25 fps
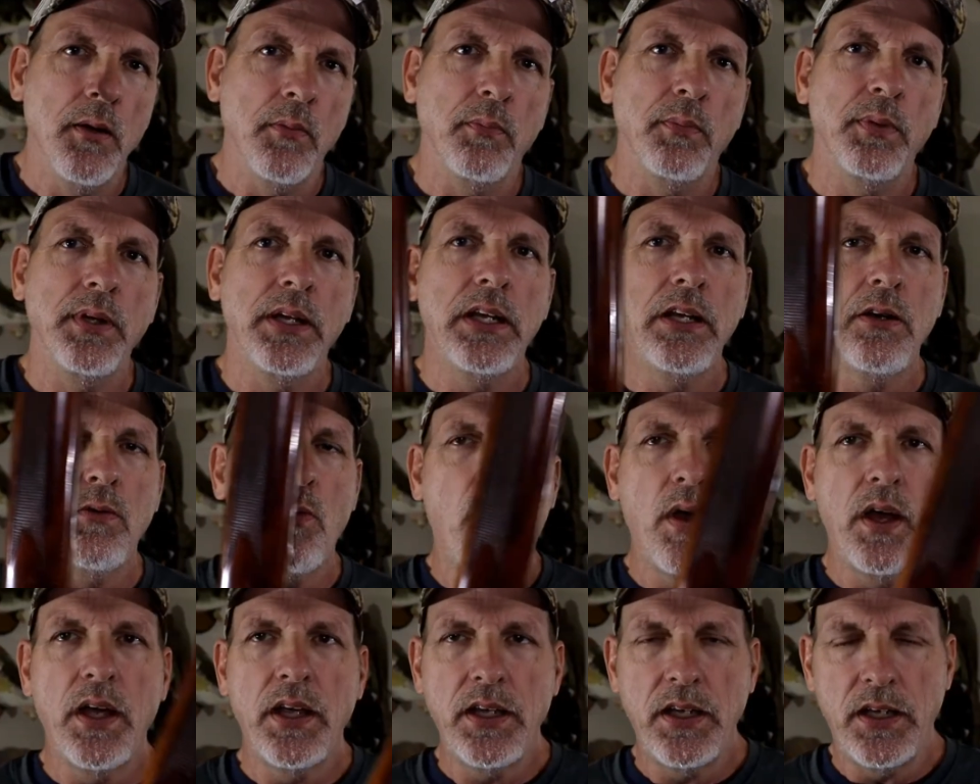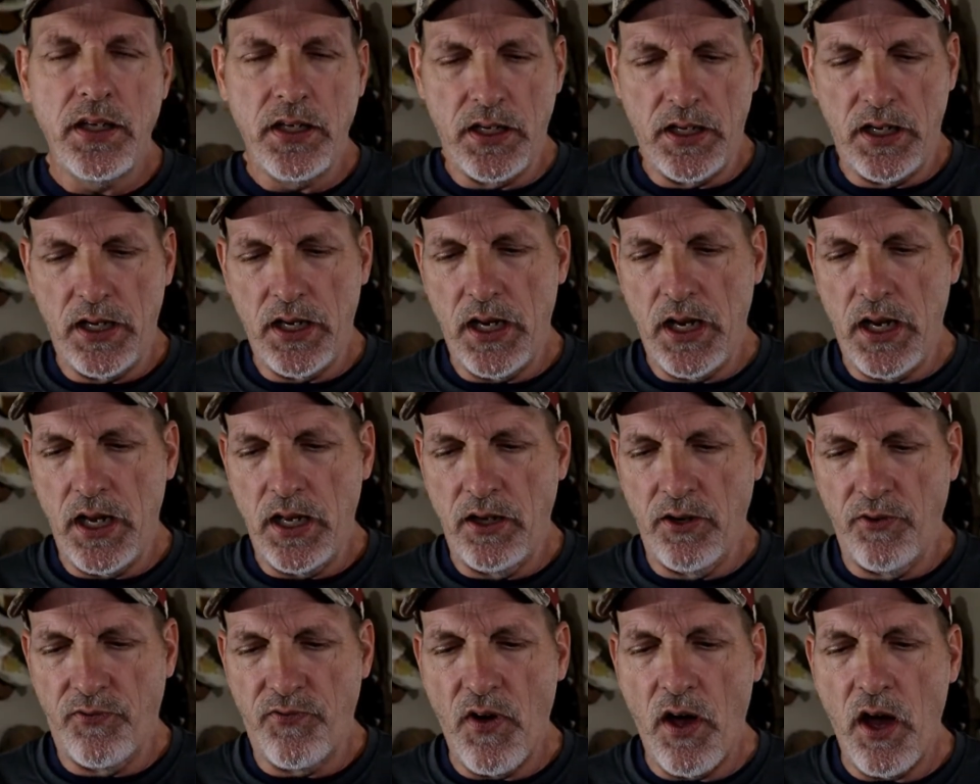But anyway,
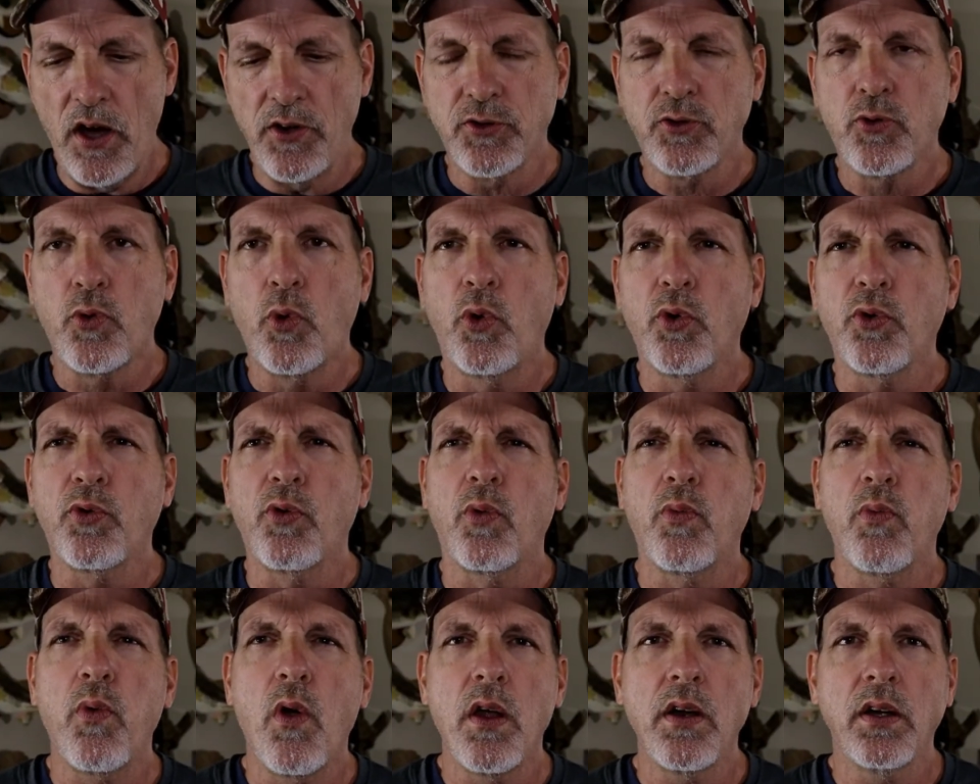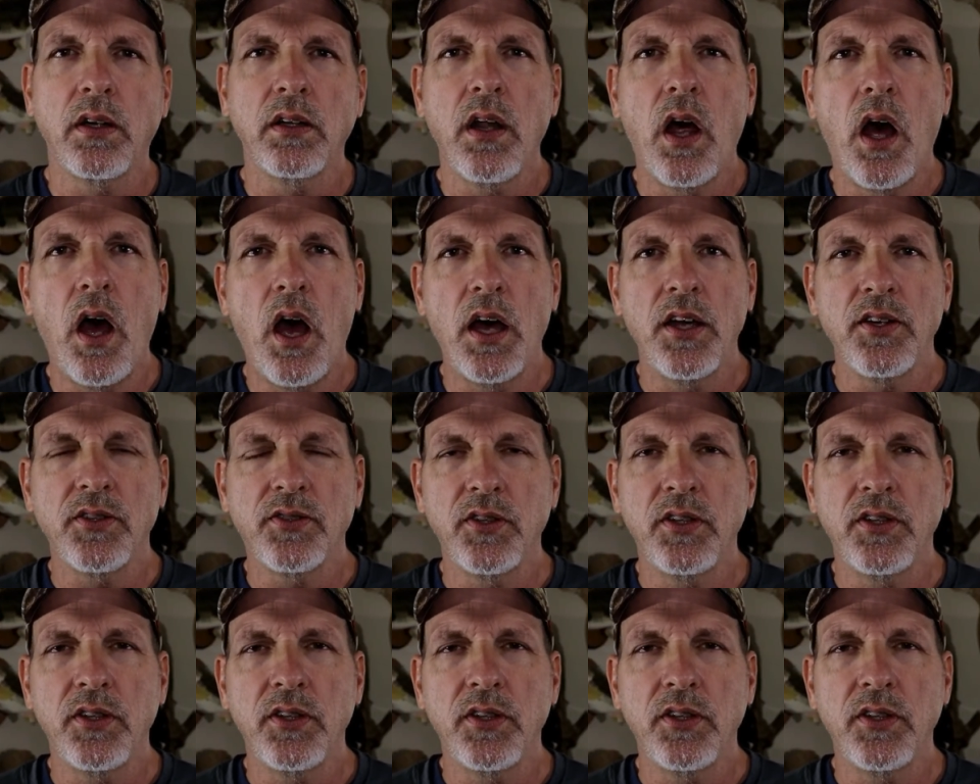and the fox squirrels will run a lot,